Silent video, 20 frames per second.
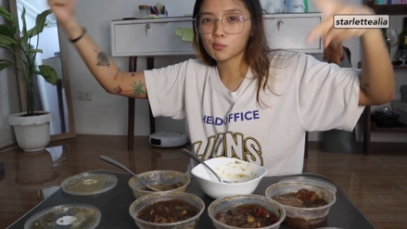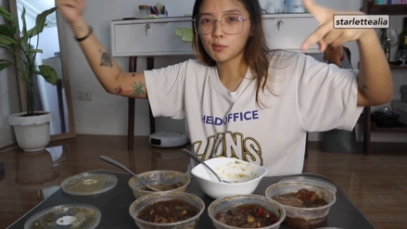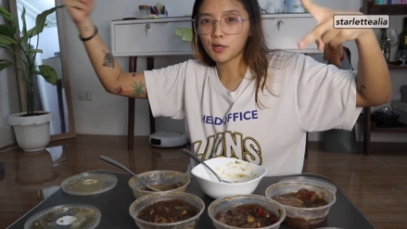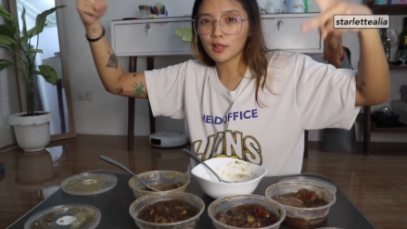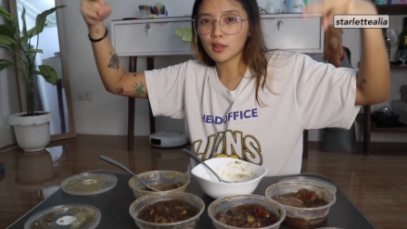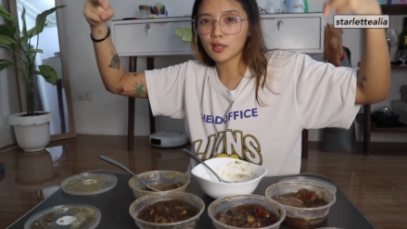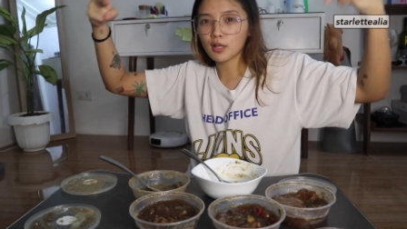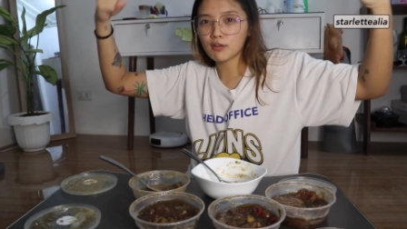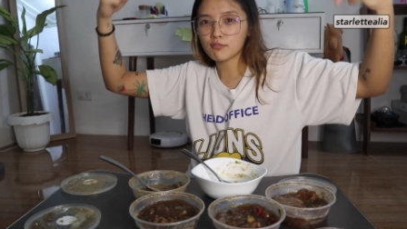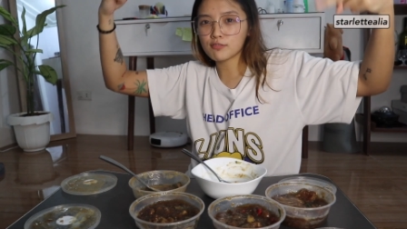
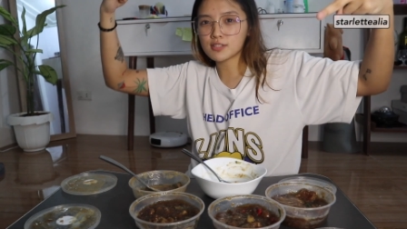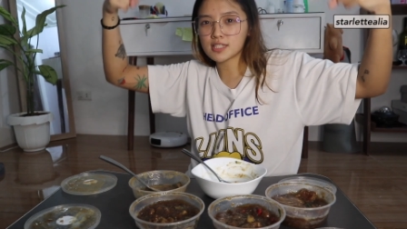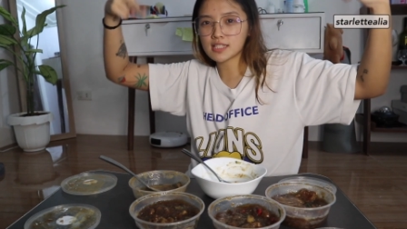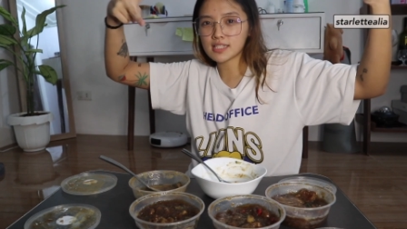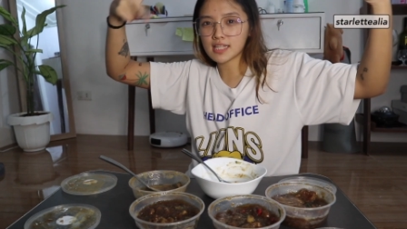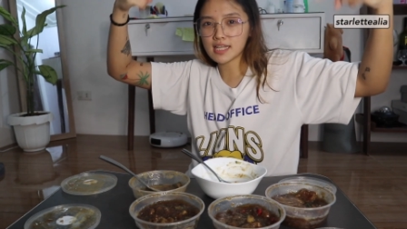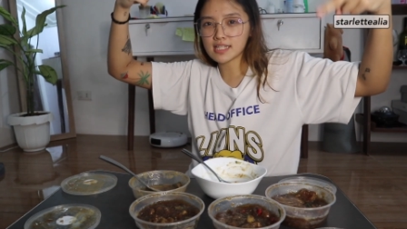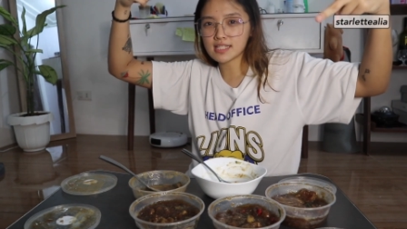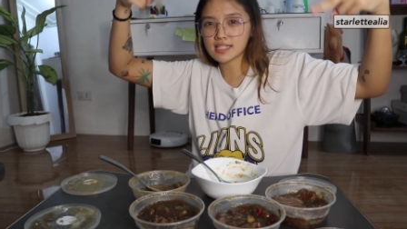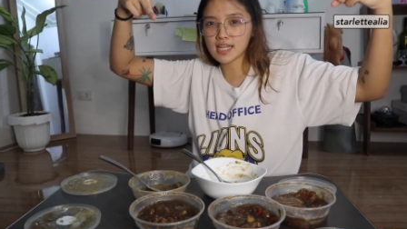Spread love,
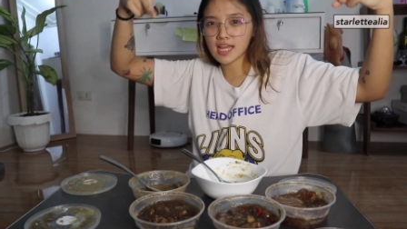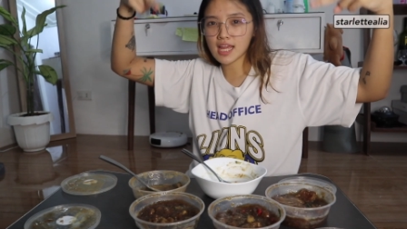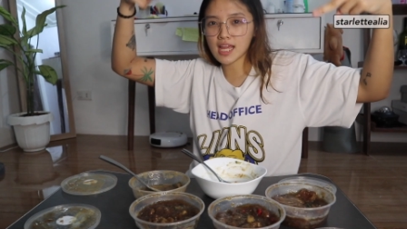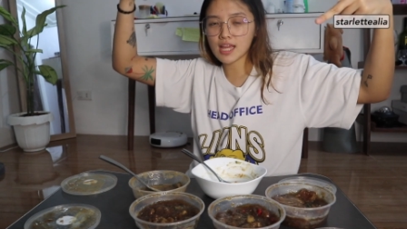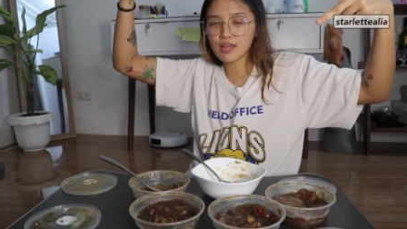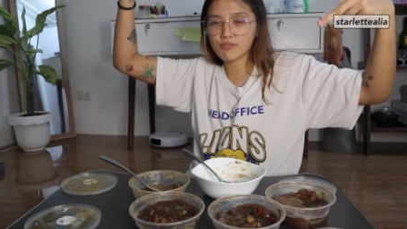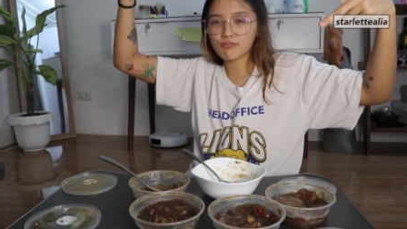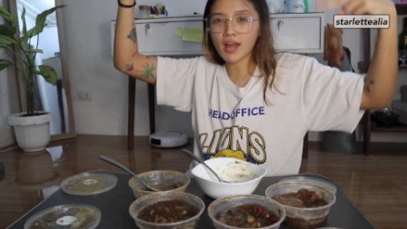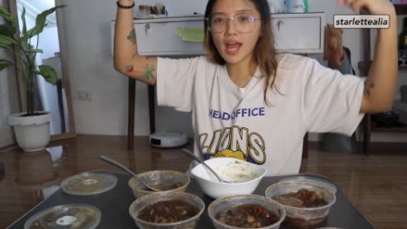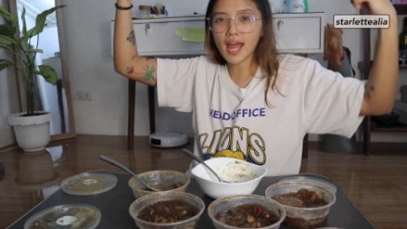stay
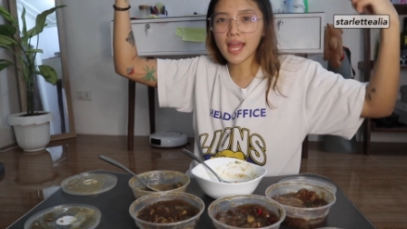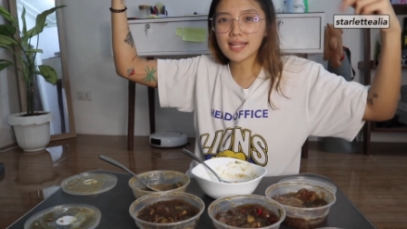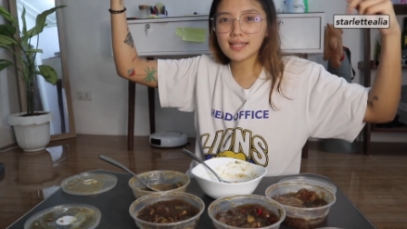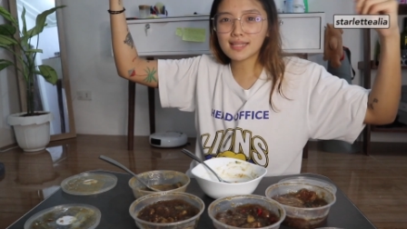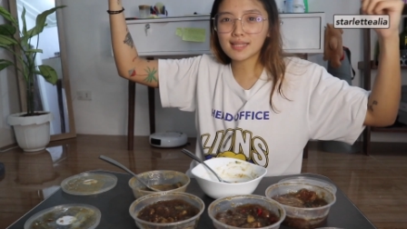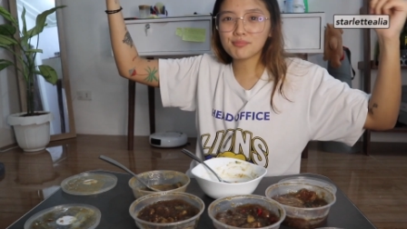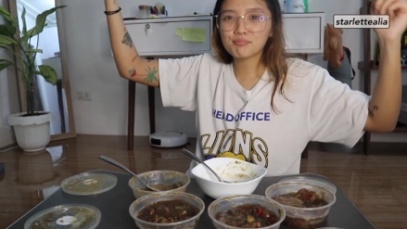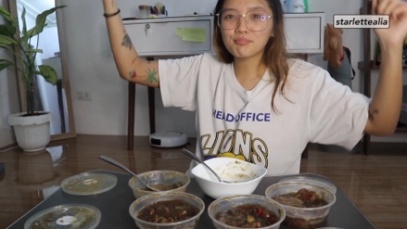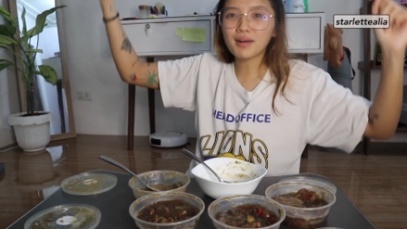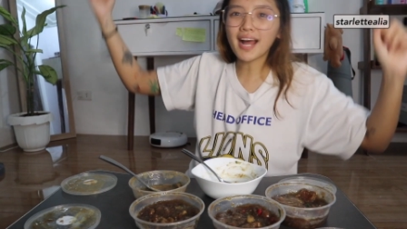safe,
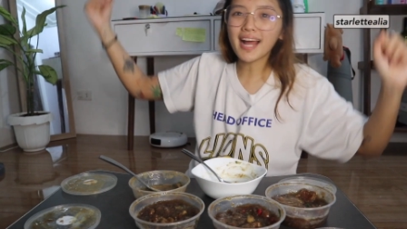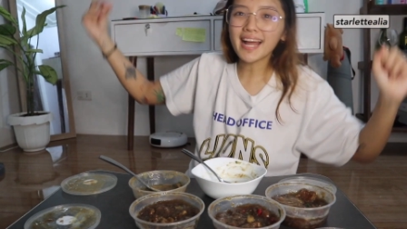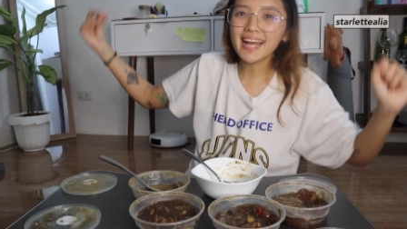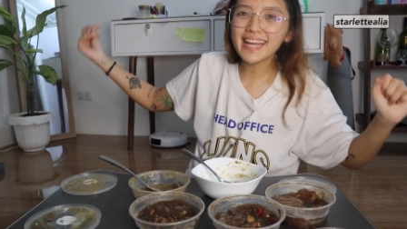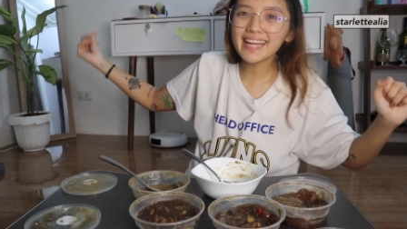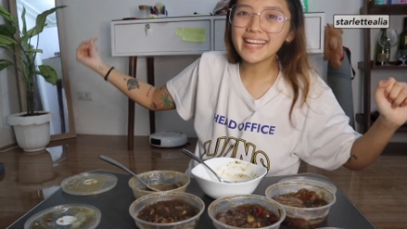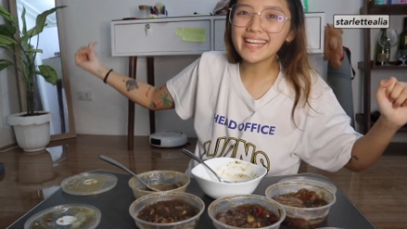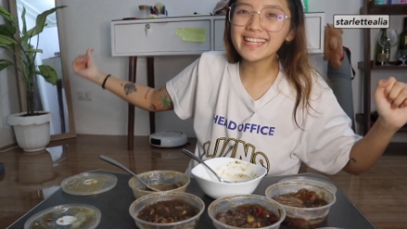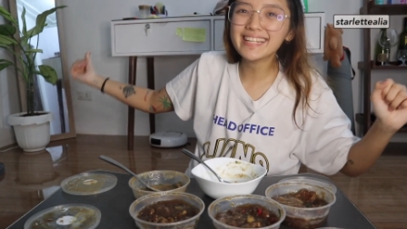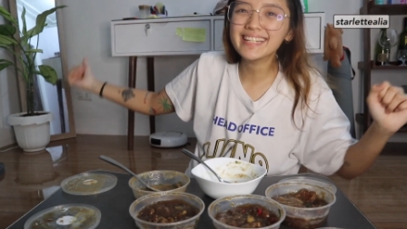
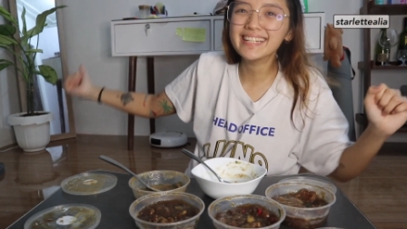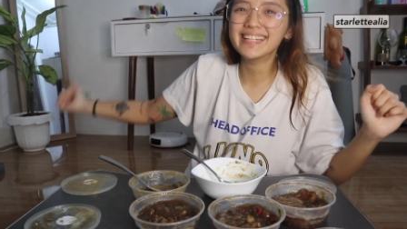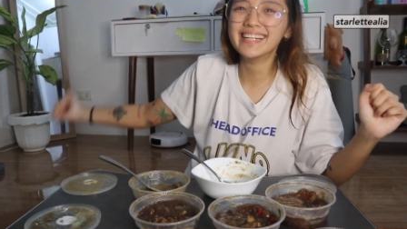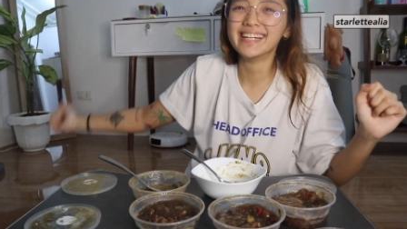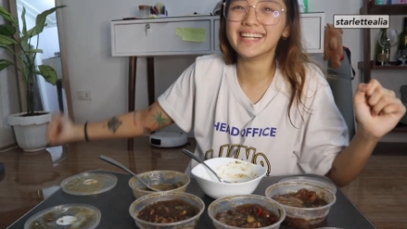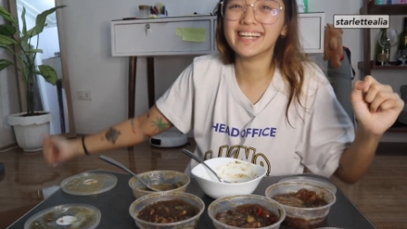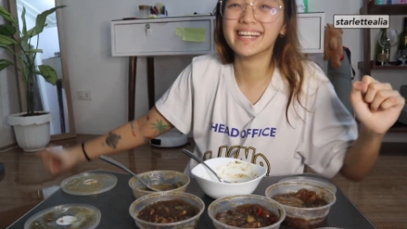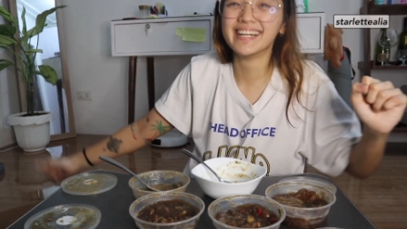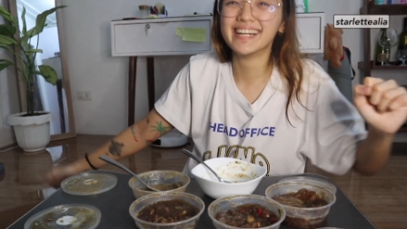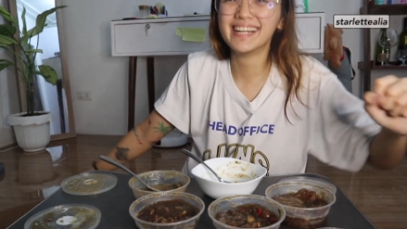
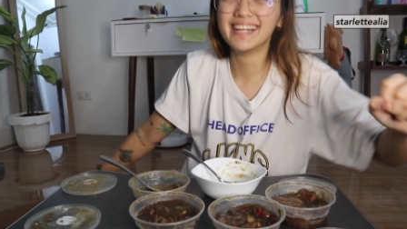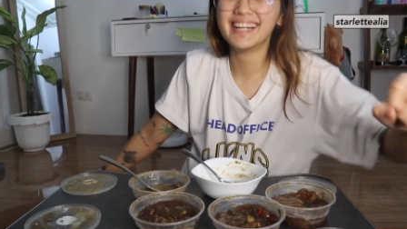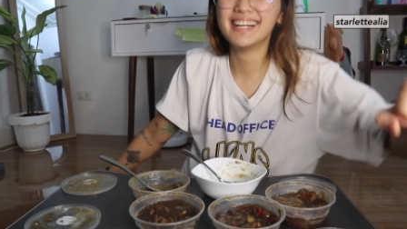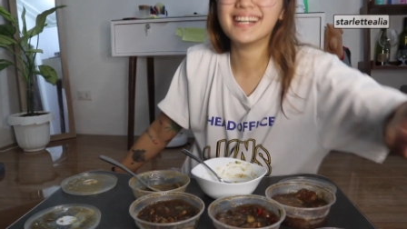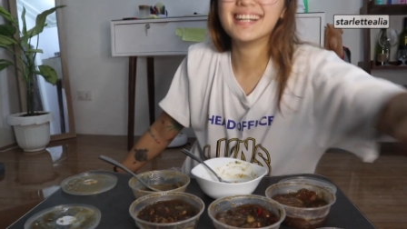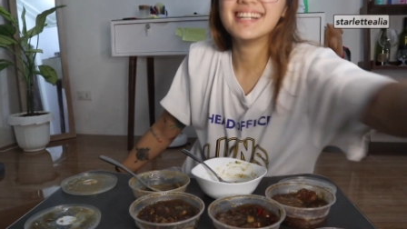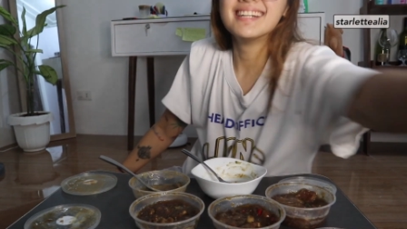bye!